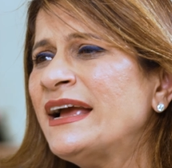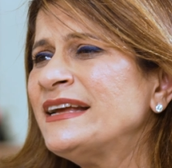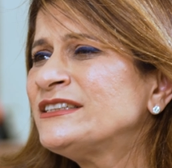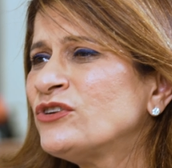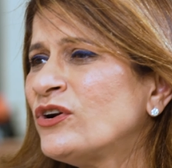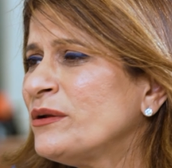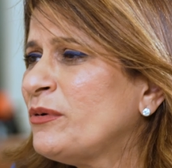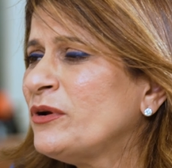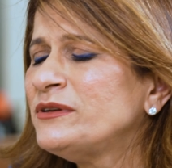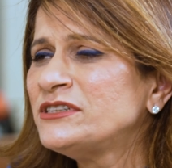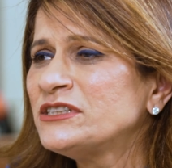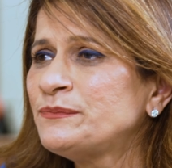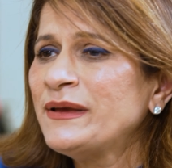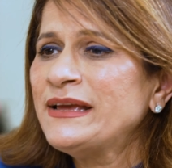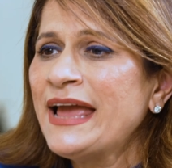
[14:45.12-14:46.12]
It's not about
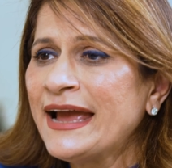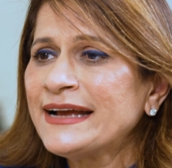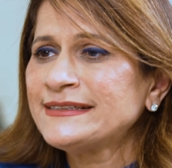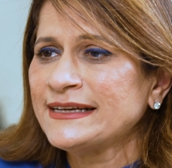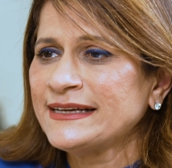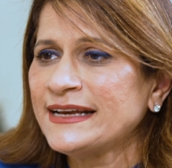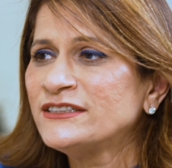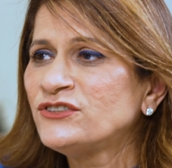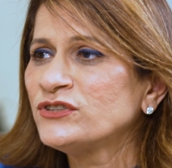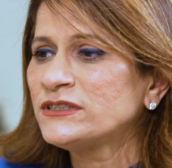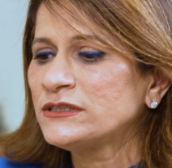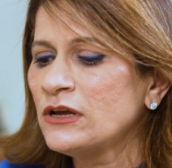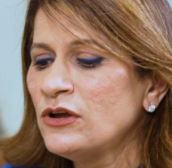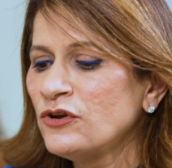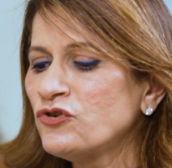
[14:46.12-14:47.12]
just being hectic. It's
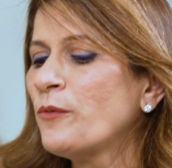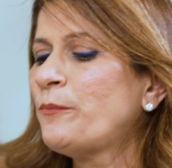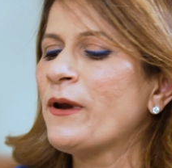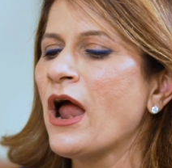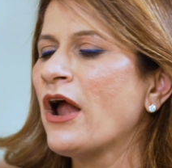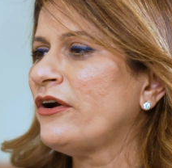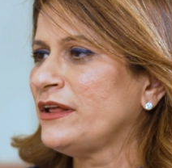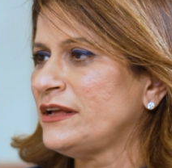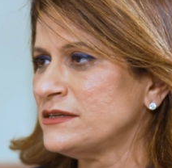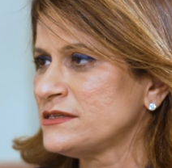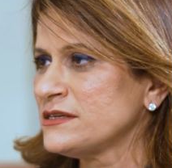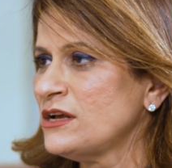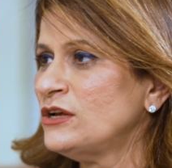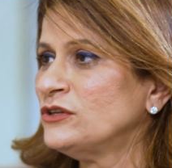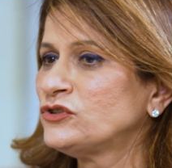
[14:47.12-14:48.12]
just your
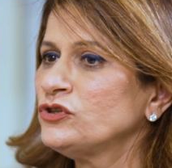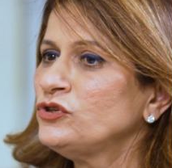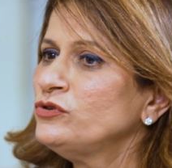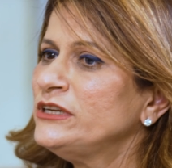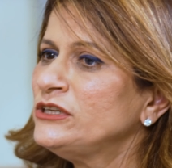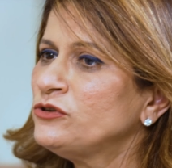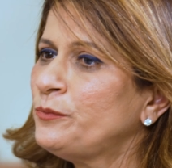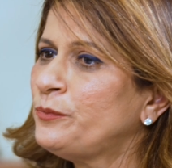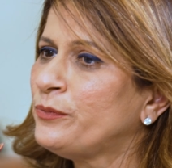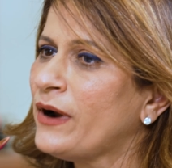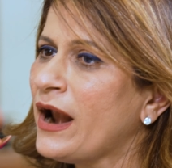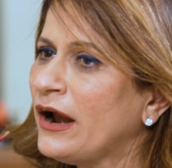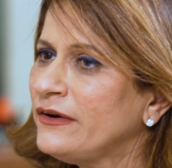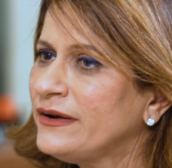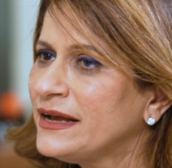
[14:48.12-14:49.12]
priorities. So you need to
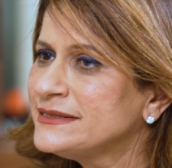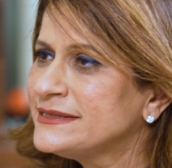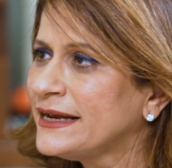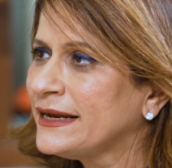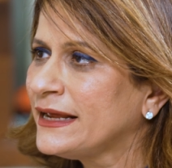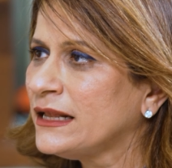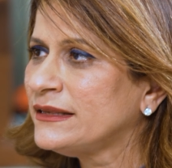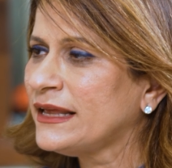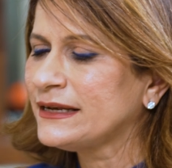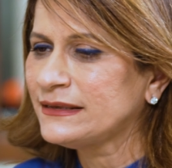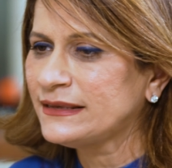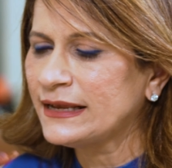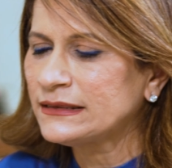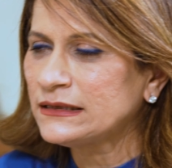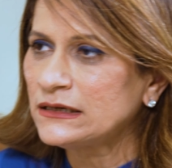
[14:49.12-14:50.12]
prioritize that health,
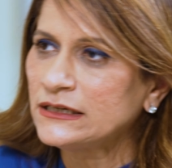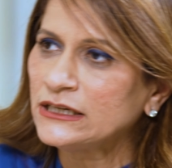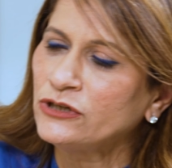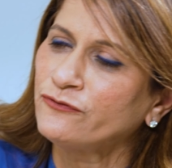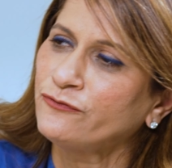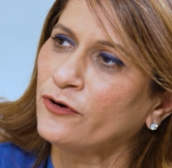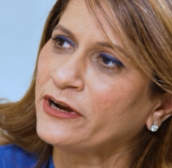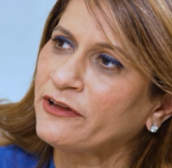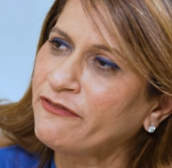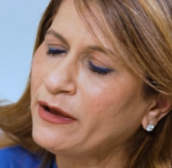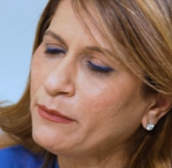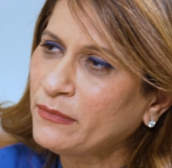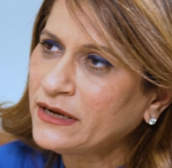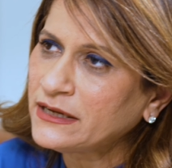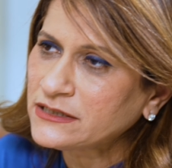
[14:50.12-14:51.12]
that 30 to
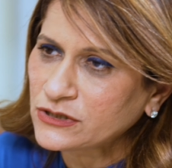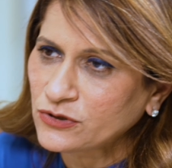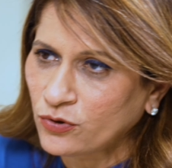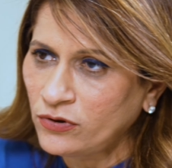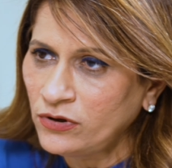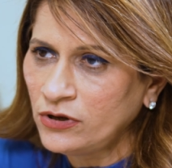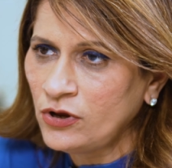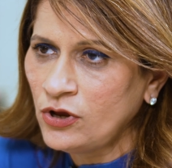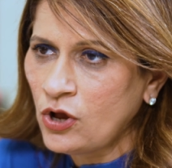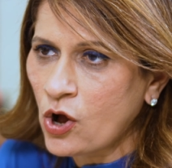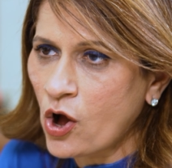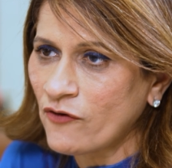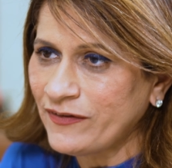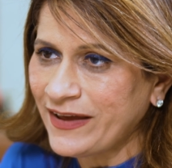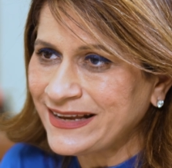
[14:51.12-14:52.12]
45 minutes now
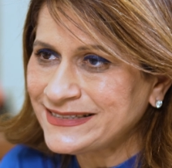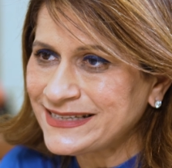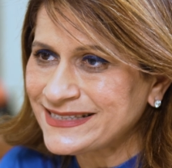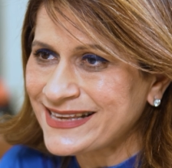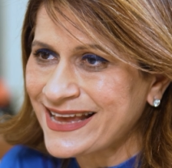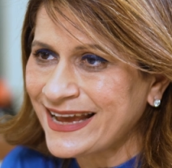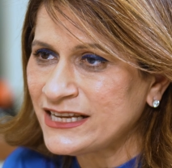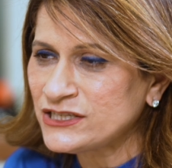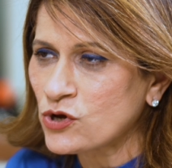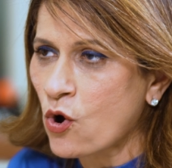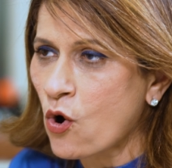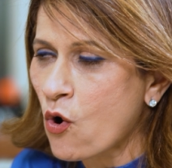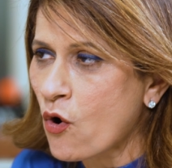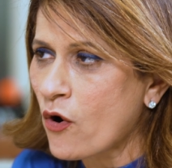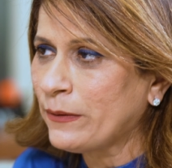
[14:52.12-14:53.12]
of exercise
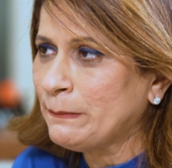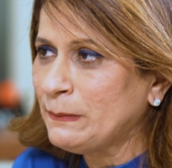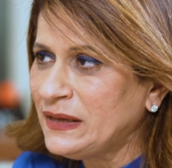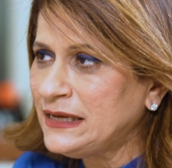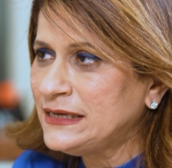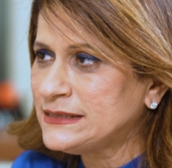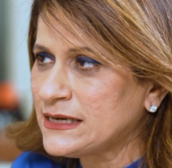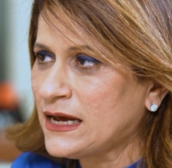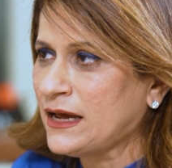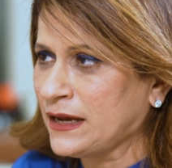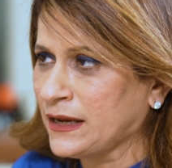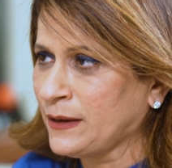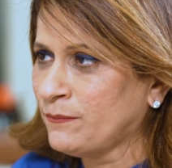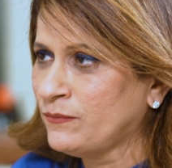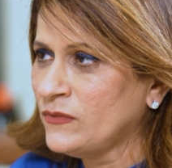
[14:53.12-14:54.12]
or me
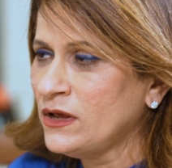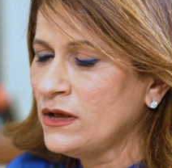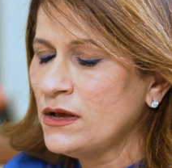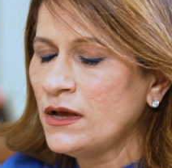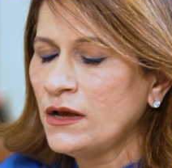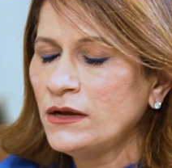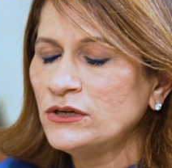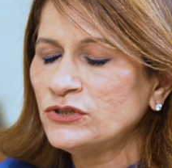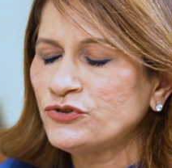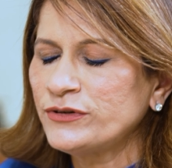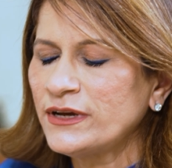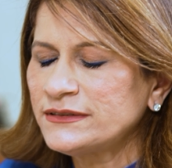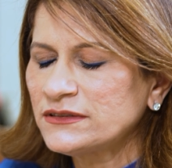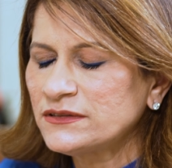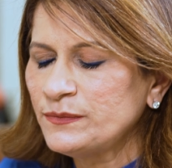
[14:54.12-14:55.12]
time.
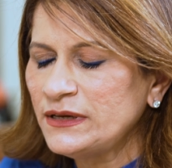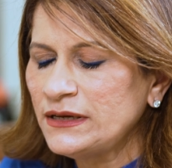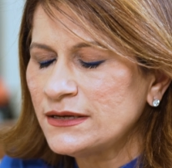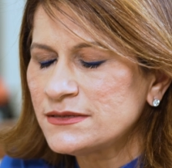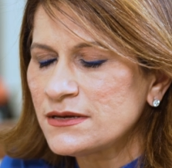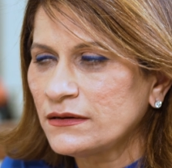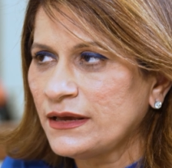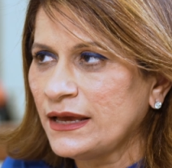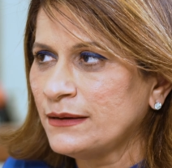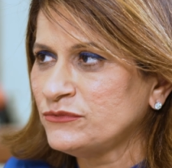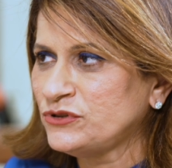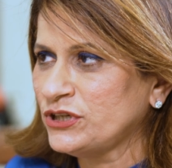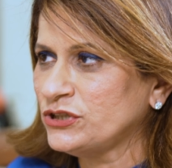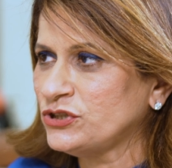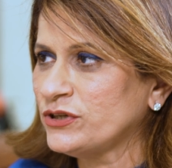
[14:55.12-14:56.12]
Trust me, is a game
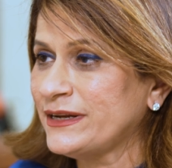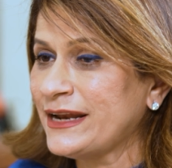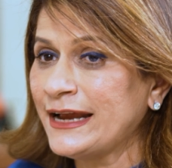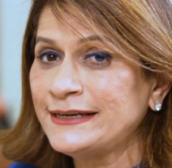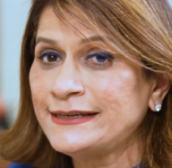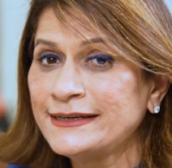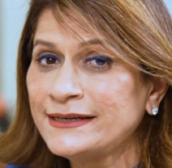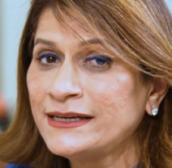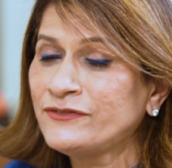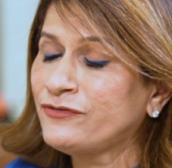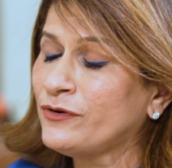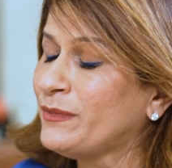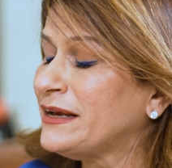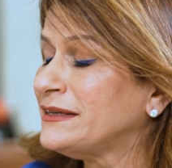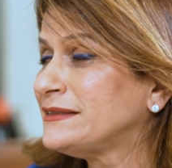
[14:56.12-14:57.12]
changer. And I did it
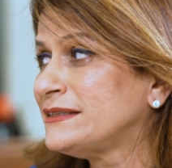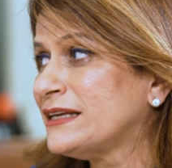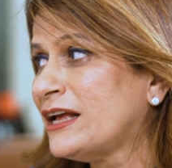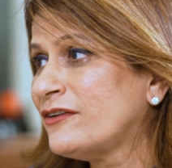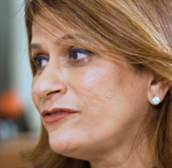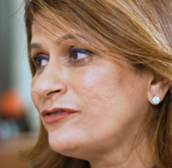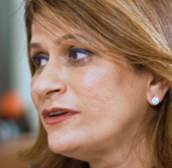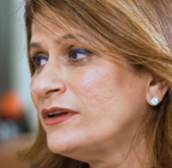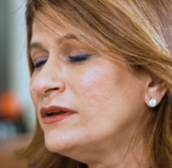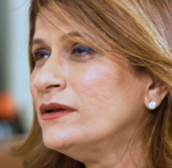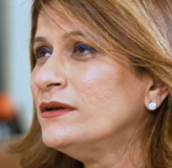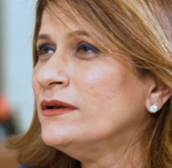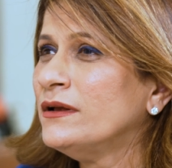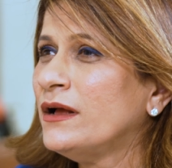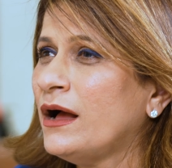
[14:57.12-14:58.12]
for myself
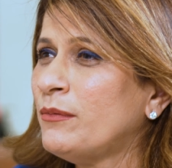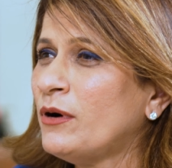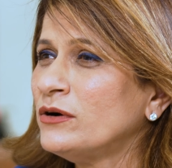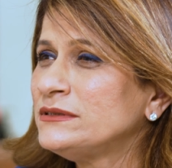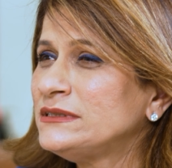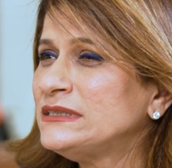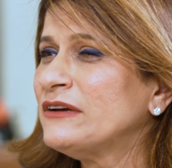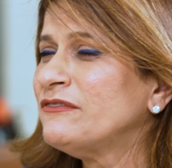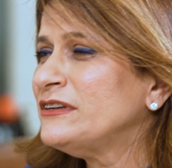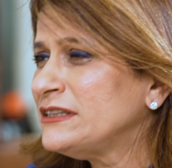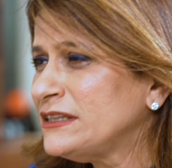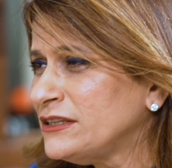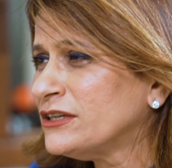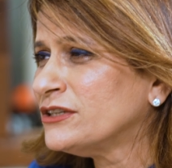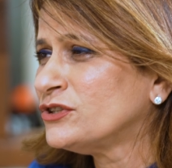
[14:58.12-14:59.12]
about
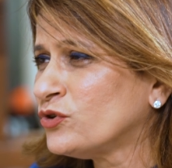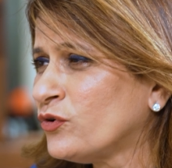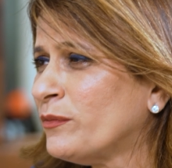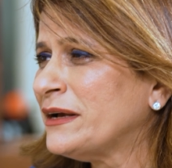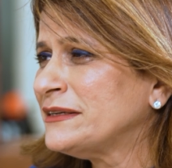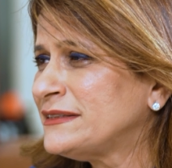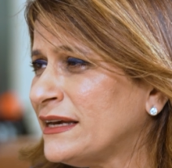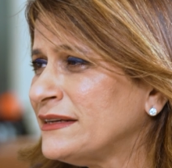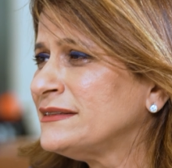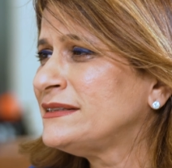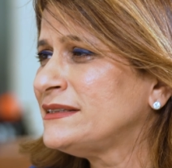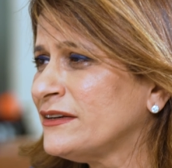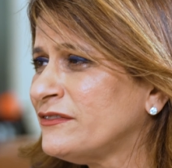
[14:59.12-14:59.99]
17 years ago. My son is